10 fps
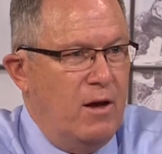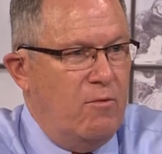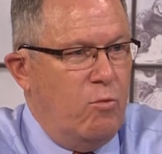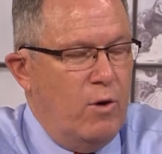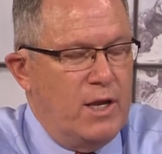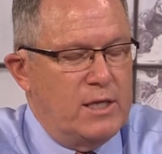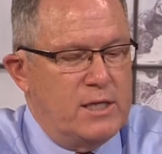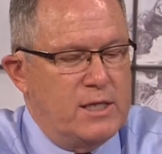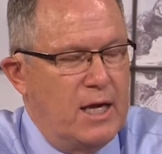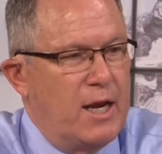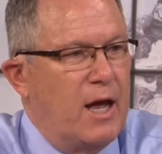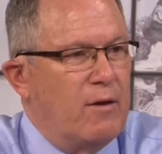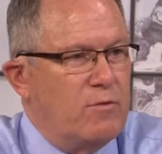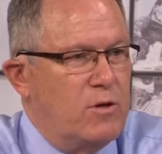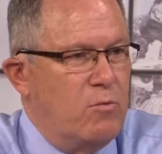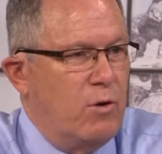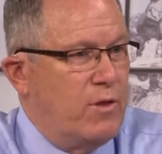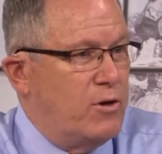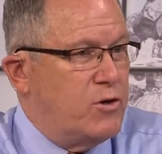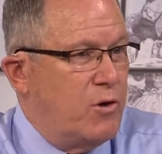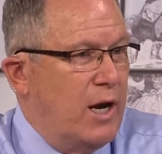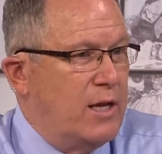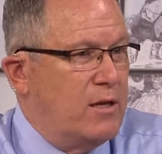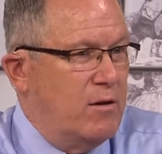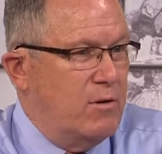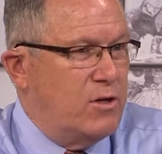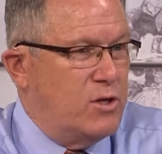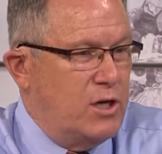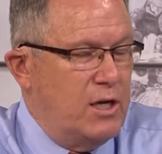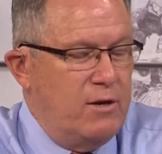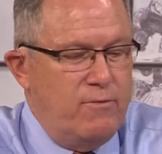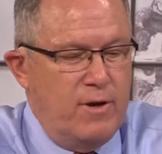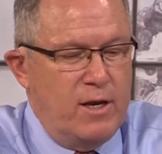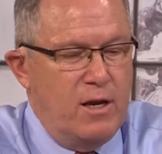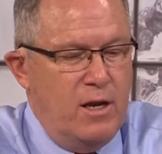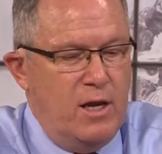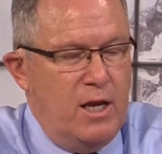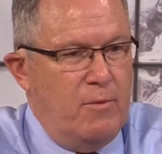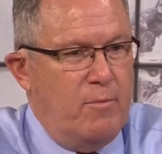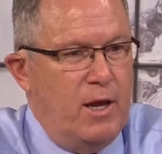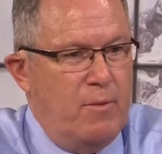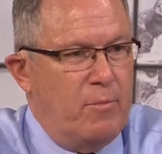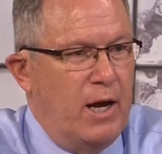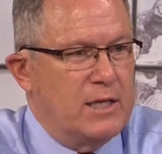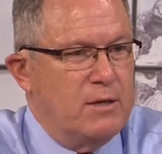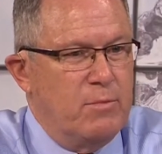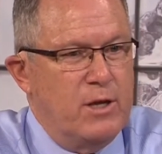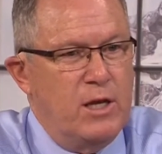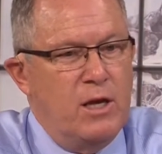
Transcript: of what it's set up, what they're trying to achieve, and, and, and possibly